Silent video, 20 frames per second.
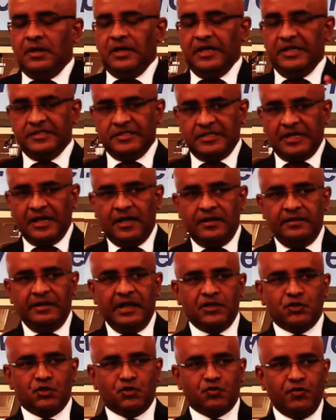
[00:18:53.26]
it said
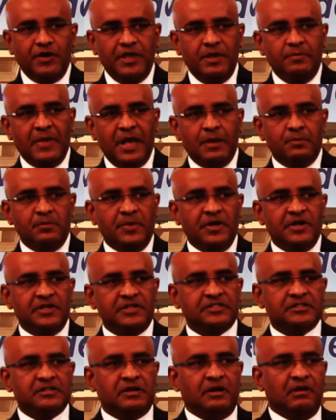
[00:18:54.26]
that three
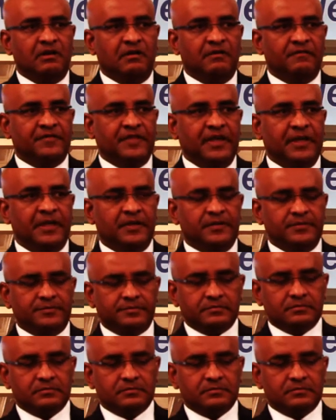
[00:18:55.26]
members of the